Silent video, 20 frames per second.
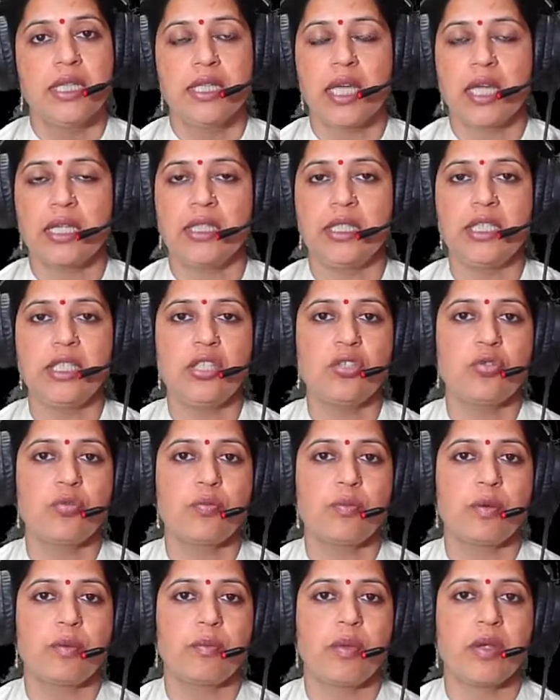that needed to
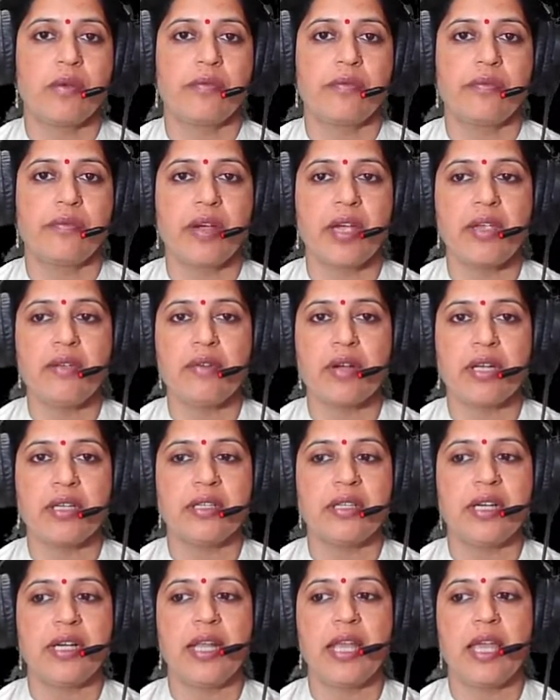prepare
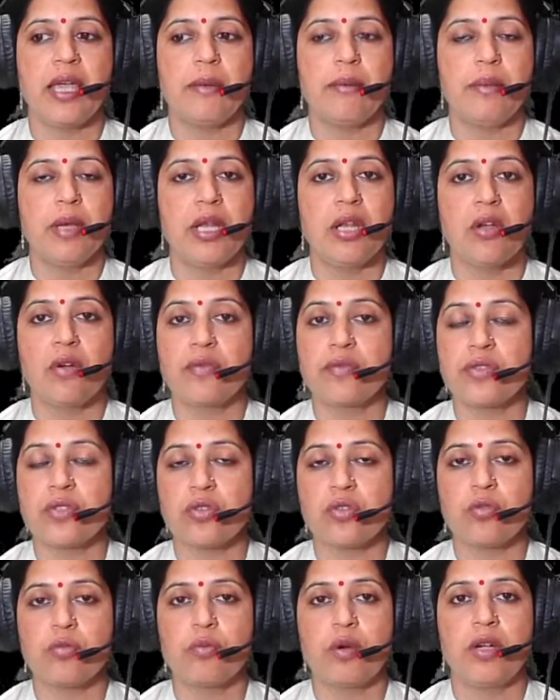500 ml of
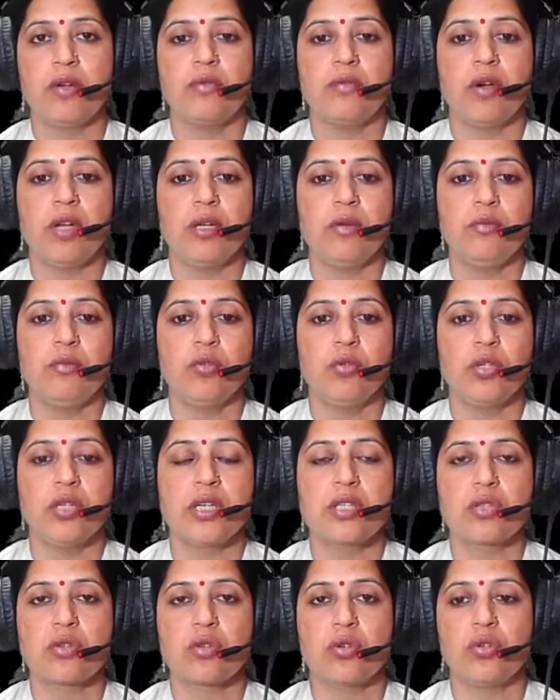0.1
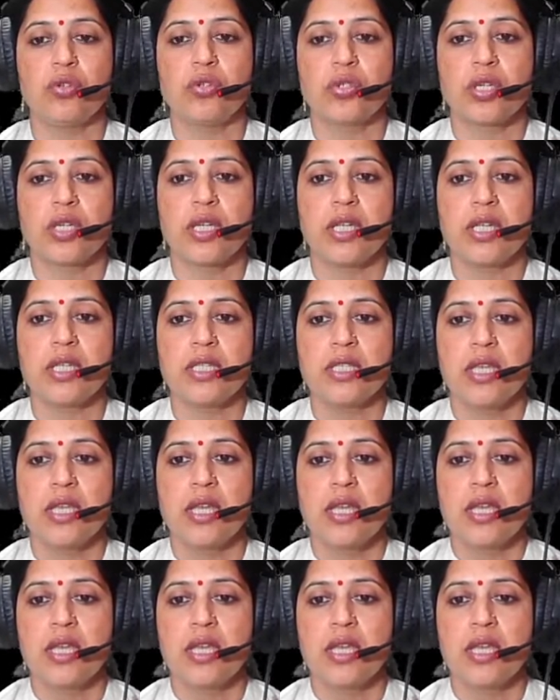molar solution is